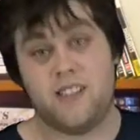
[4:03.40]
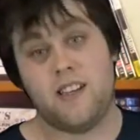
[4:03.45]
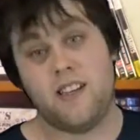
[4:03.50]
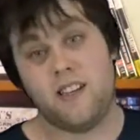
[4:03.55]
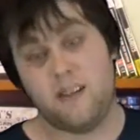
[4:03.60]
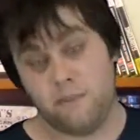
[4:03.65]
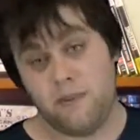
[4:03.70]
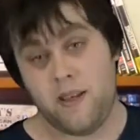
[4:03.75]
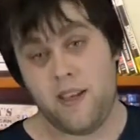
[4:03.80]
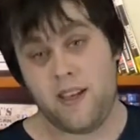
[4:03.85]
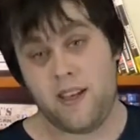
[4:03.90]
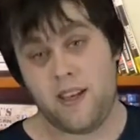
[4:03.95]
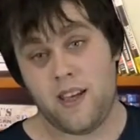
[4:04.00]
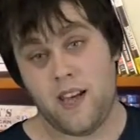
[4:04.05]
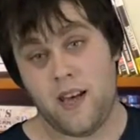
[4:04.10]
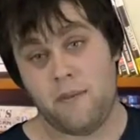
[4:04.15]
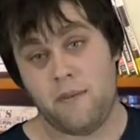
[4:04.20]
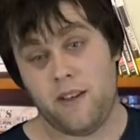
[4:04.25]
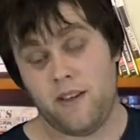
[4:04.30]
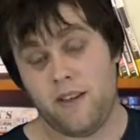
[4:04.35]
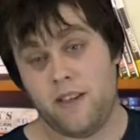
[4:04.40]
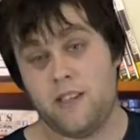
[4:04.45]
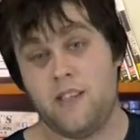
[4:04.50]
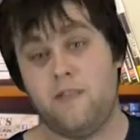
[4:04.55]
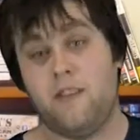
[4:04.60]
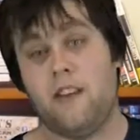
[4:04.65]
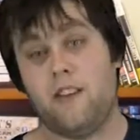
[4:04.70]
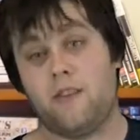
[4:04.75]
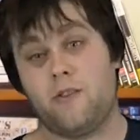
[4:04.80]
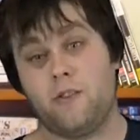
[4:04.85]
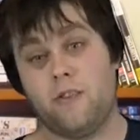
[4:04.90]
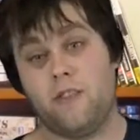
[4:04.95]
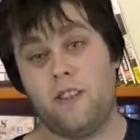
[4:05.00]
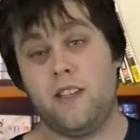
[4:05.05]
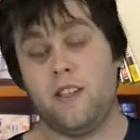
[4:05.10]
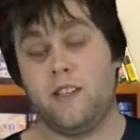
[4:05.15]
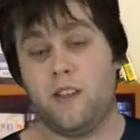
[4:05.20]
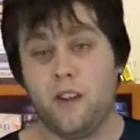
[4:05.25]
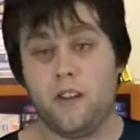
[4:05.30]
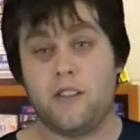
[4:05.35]
you're going to pick up unless you've
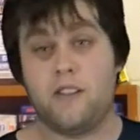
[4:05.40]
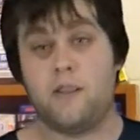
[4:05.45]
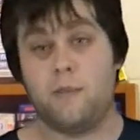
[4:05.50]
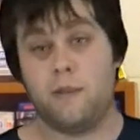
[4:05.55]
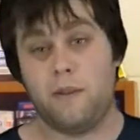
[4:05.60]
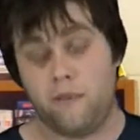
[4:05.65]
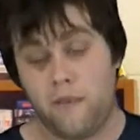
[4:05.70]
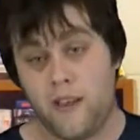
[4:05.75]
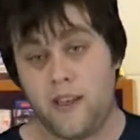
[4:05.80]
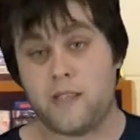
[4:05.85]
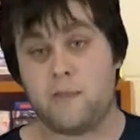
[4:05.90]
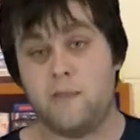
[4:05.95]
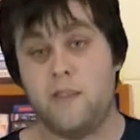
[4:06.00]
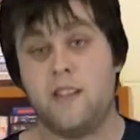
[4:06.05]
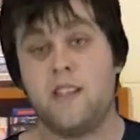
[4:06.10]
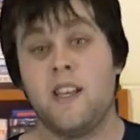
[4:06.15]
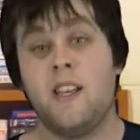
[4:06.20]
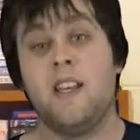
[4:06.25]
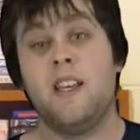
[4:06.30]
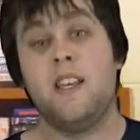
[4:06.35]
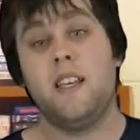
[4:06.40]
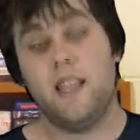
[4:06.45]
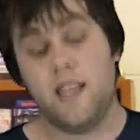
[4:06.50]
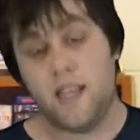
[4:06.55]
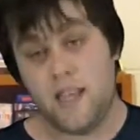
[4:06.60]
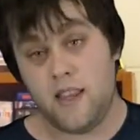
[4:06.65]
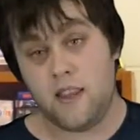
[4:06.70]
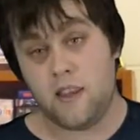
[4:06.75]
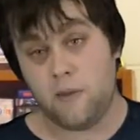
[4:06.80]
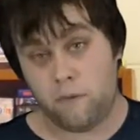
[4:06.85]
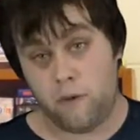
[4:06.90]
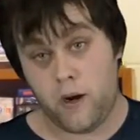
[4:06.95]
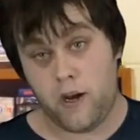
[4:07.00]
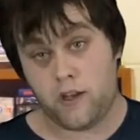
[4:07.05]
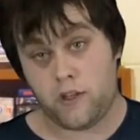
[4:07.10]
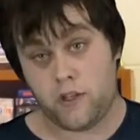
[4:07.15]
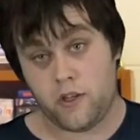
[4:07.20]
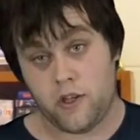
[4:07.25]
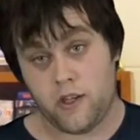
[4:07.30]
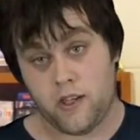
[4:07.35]
actually got some investment in the
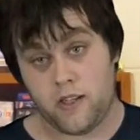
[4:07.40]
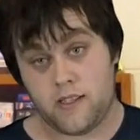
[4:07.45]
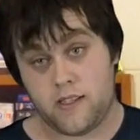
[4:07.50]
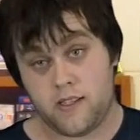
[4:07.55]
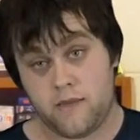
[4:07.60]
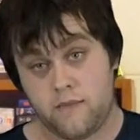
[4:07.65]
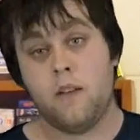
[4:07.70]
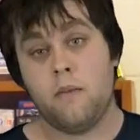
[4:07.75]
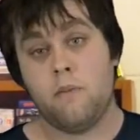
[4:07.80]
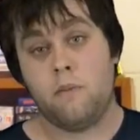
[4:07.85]
franchise.